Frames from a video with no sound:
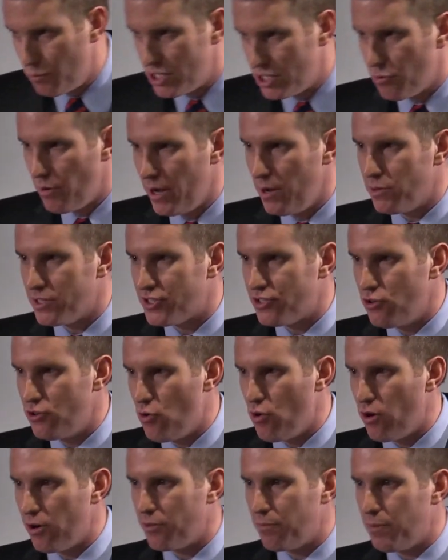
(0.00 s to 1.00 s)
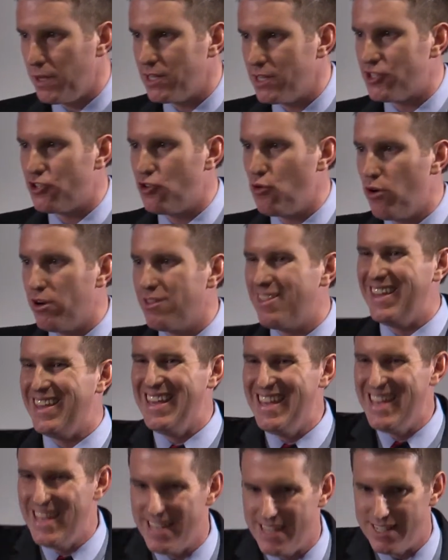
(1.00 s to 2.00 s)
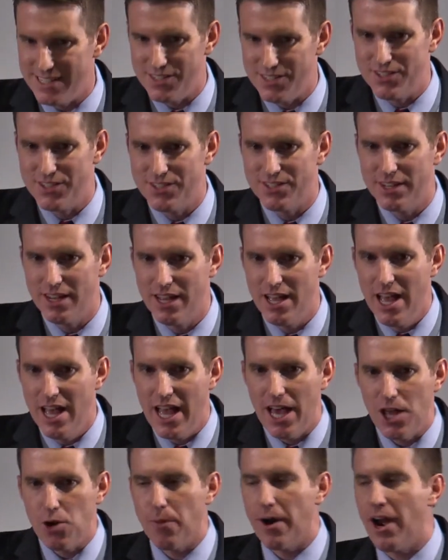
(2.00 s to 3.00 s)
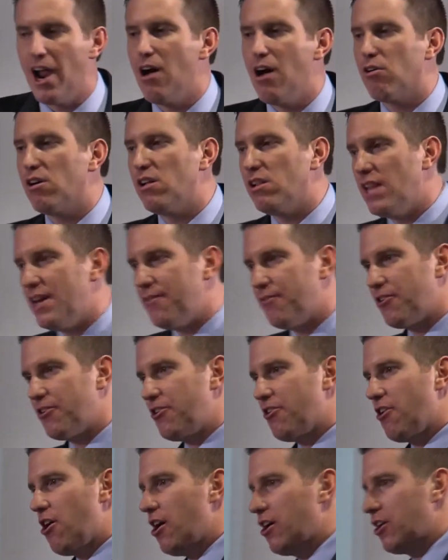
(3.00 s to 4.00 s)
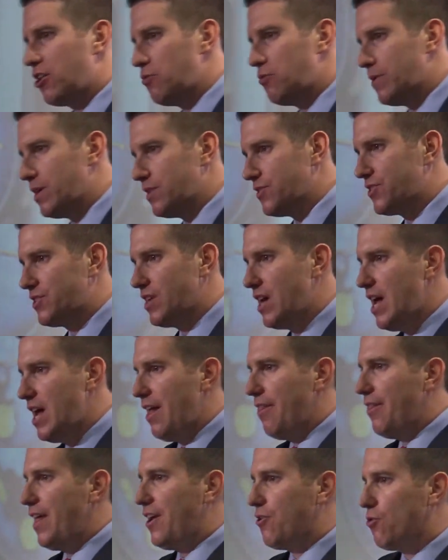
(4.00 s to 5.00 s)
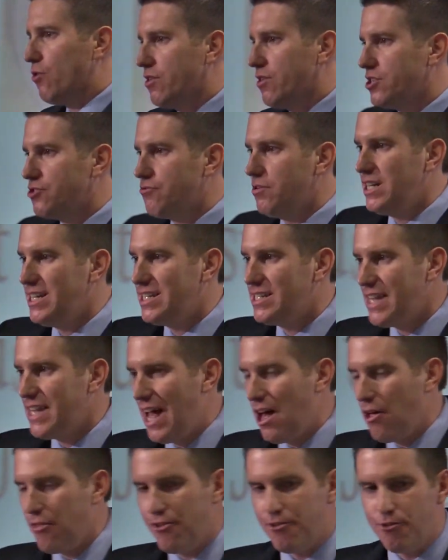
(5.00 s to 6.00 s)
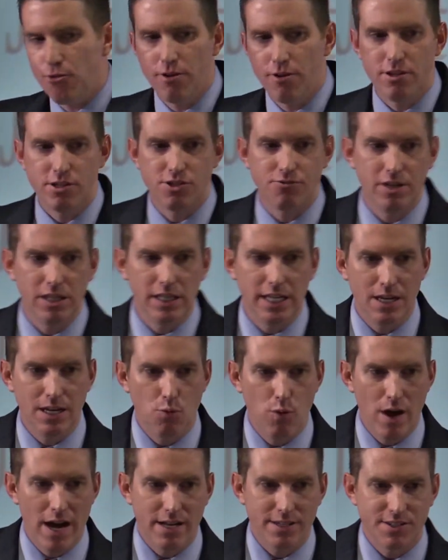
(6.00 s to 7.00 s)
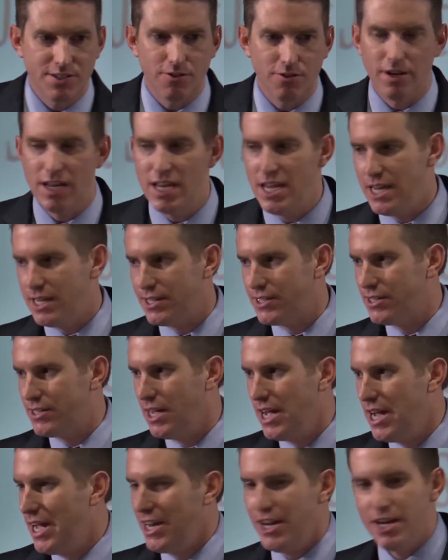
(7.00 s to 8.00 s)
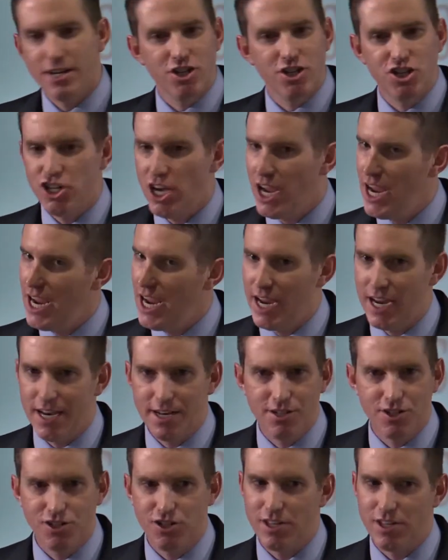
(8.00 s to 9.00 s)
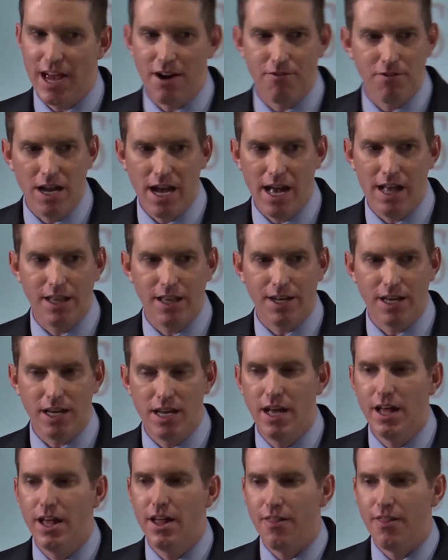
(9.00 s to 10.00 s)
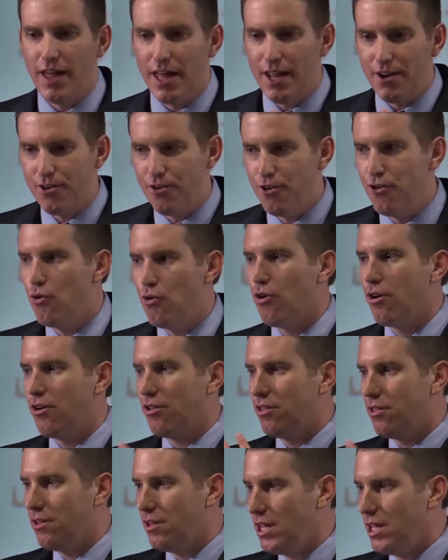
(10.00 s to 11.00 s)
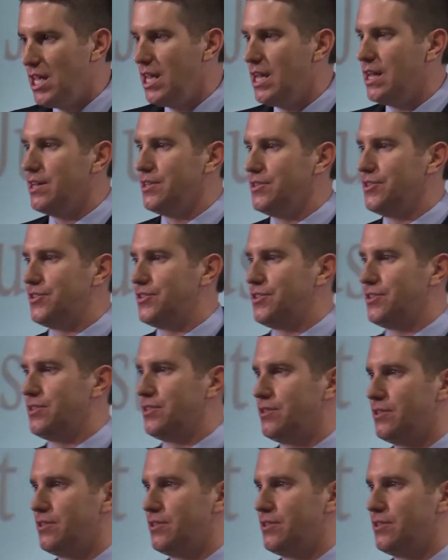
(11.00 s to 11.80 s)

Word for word: which way was north, because north is. And no matter how clever your arguments, that north is really south or north is really west or east, it doesn't change that reality that north is.